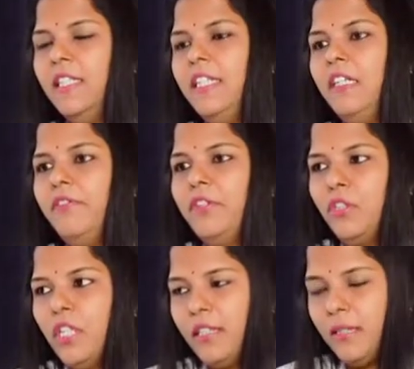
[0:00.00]
If you
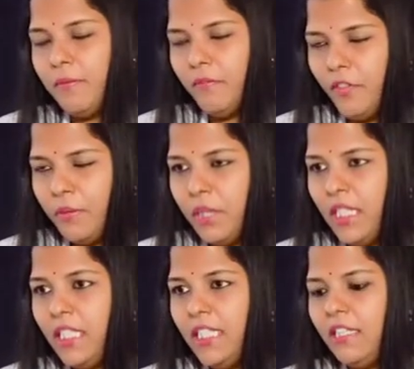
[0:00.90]
are a
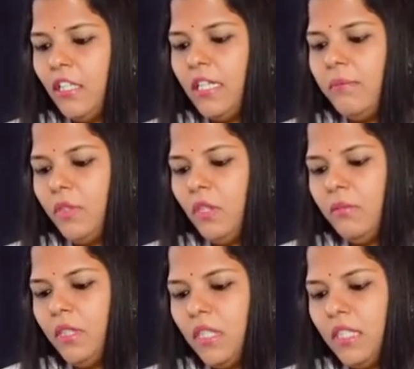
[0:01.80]
woman, your
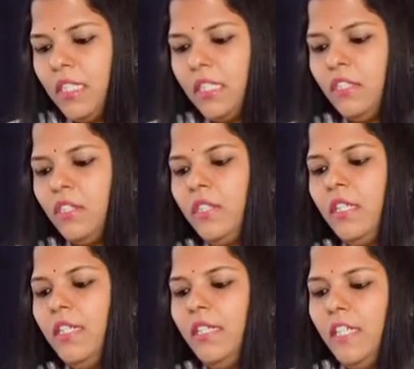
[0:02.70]
abdominal girth,
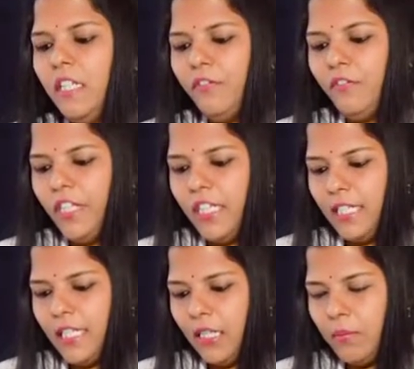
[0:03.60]
if
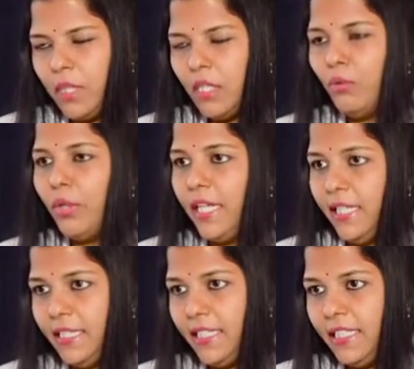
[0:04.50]
above
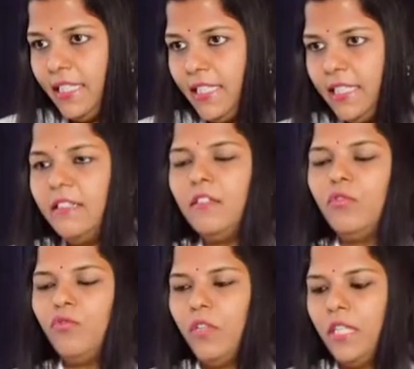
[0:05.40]
80,
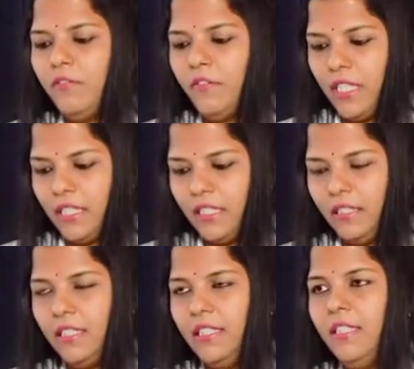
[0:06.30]
1 factor.
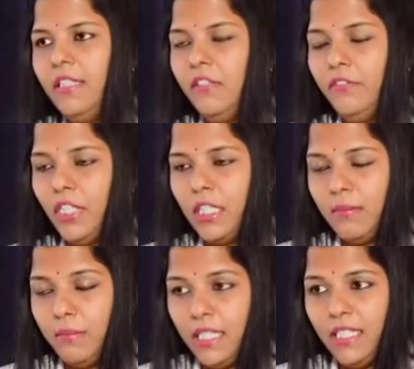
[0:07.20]
If you are a
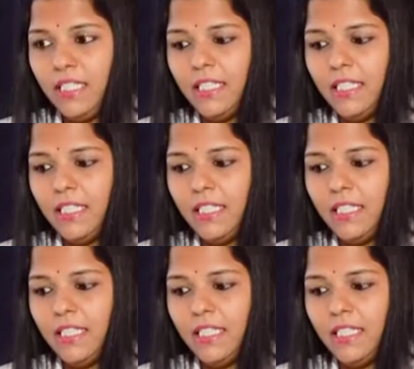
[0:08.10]
man,